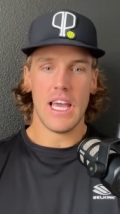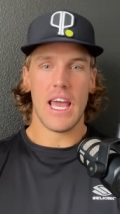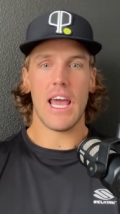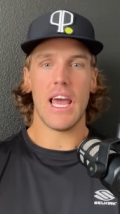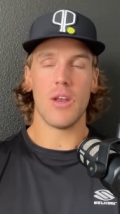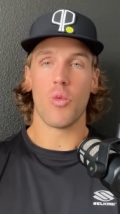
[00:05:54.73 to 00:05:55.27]

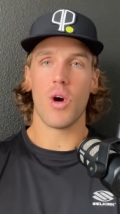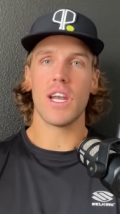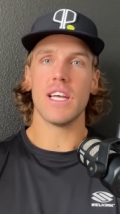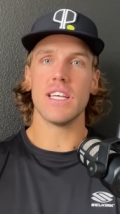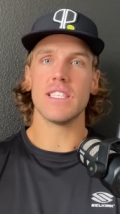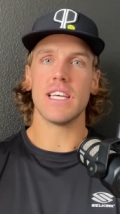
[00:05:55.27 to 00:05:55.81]
And what it
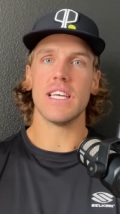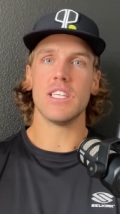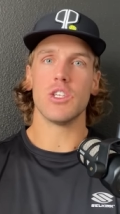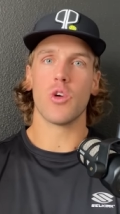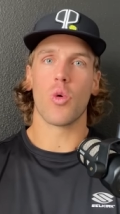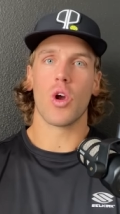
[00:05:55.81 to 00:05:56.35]
is,
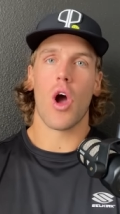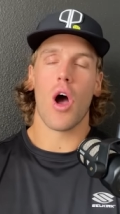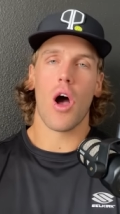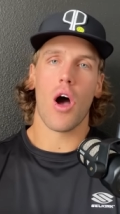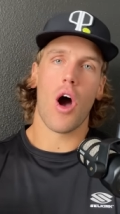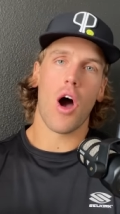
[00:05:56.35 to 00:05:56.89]
is your
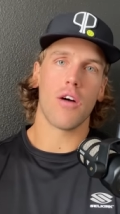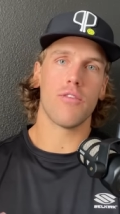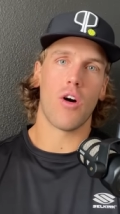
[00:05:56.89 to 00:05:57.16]
off